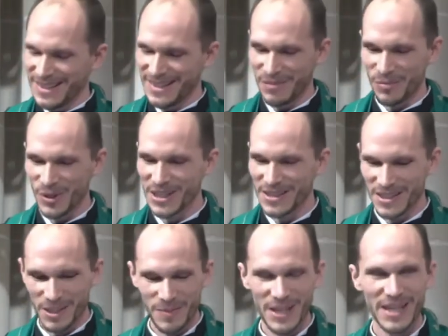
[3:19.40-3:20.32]
that
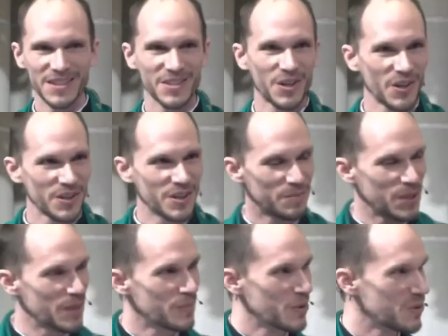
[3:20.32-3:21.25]
brings it to pass, all the
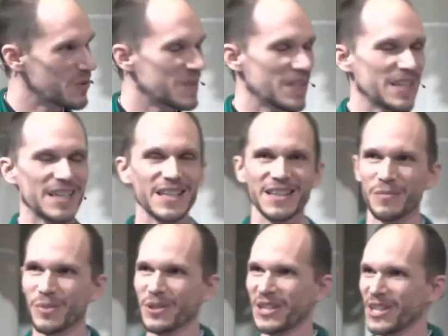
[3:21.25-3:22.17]
people who sing,
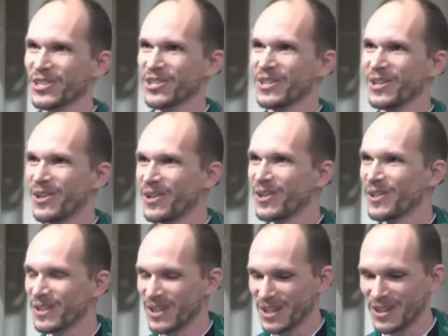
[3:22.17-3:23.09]
the production,
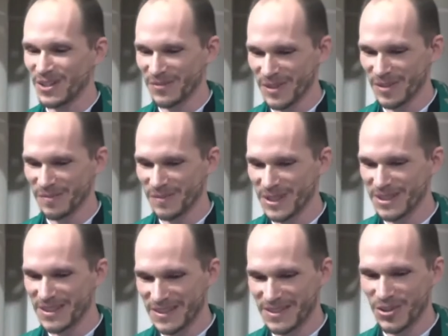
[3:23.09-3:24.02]
all, all of them.
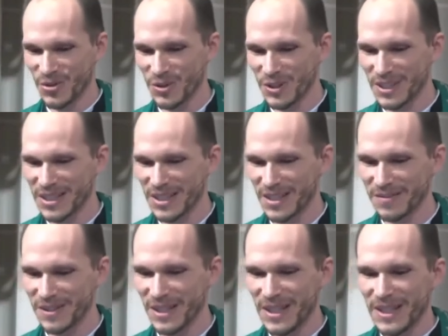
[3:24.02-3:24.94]
It's truly a
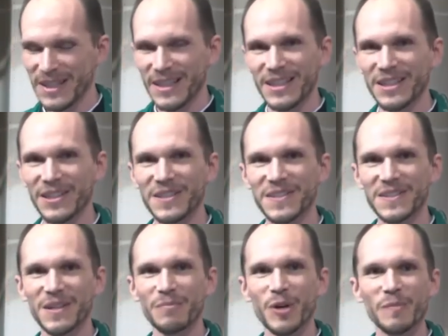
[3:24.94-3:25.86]
gift. You know, this
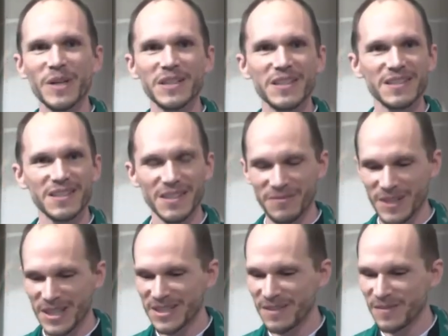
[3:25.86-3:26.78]
is a momentous
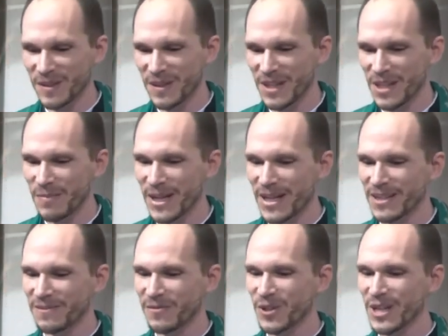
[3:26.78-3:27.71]
event if you think about
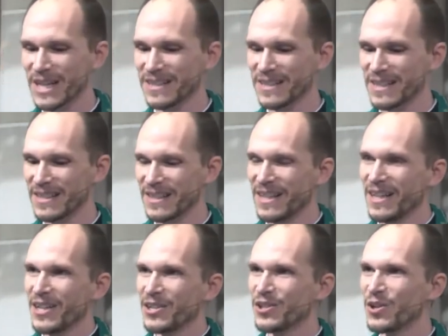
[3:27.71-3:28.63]
it. Whereas these
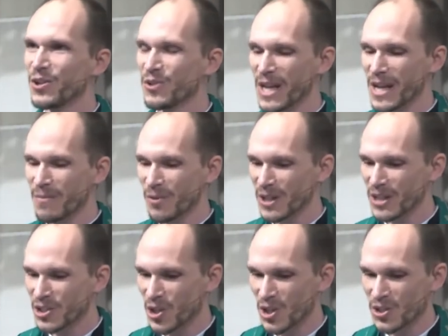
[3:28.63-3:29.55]
two
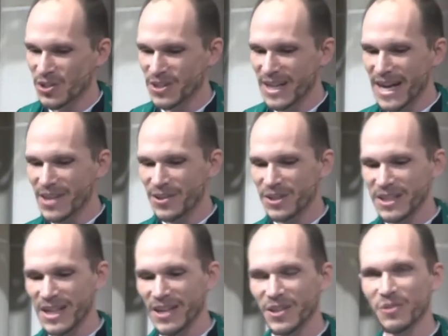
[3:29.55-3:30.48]
neighboring churches gather
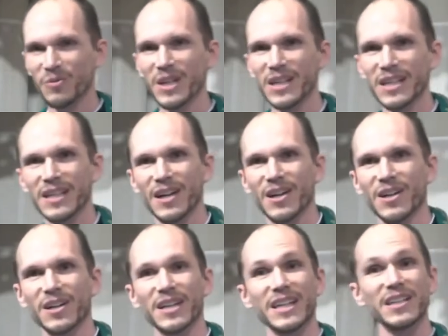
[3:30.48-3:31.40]
together, we
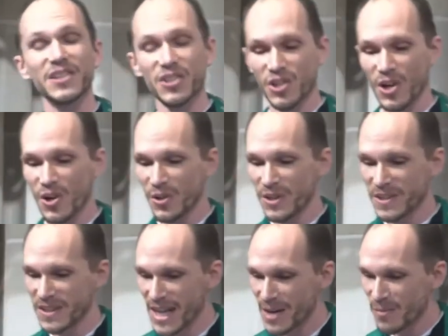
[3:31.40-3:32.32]
are getting to show
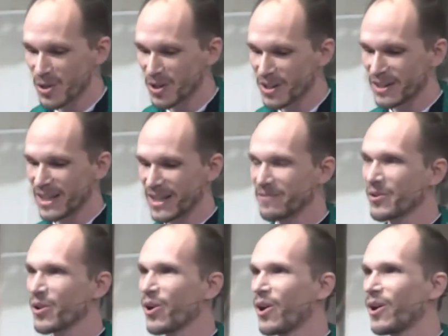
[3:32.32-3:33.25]
this neighborhood that
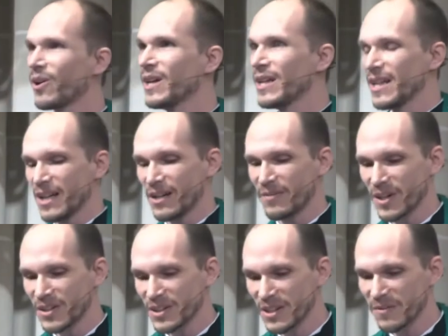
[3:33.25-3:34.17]
for all of
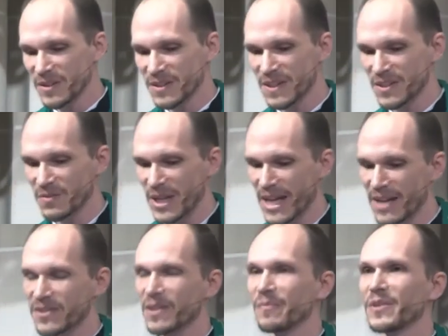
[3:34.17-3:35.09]
our differences, we
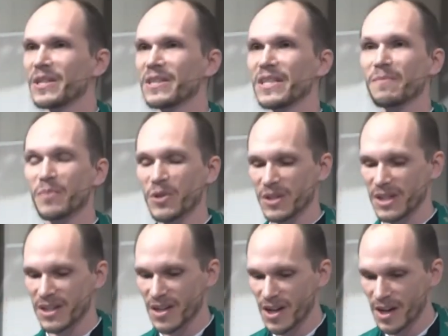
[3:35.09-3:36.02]
have something deeper
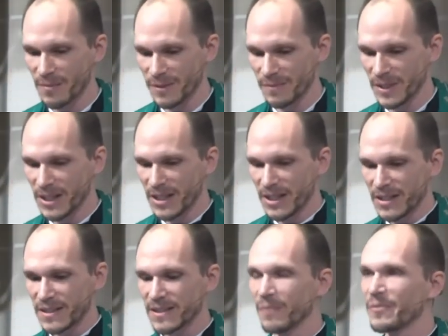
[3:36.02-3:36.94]
in common,
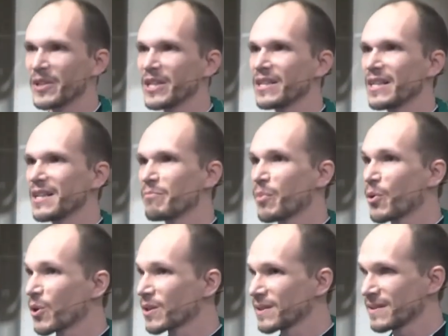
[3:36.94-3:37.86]
something
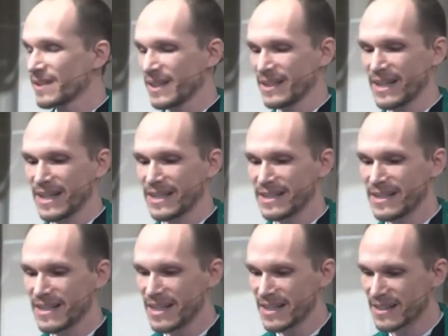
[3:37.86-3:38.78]
important, and that
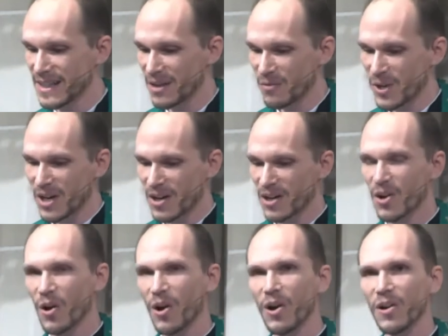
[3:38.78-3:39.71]
is this that we are
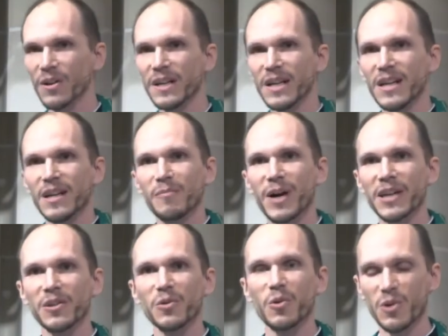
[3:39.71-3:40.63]
called by
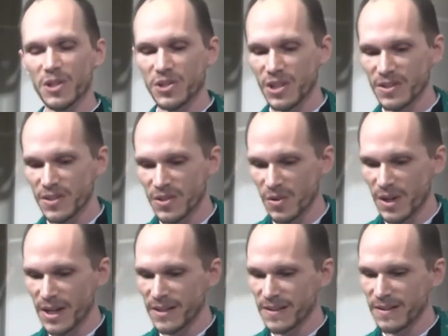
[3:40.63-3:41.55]
the Lord Jesus
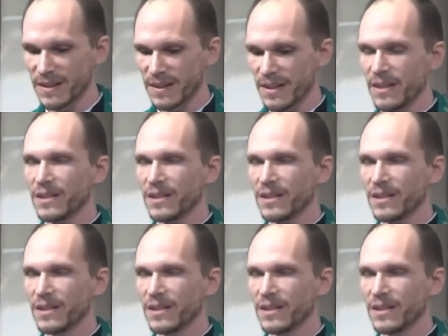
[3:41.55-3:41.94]
Christ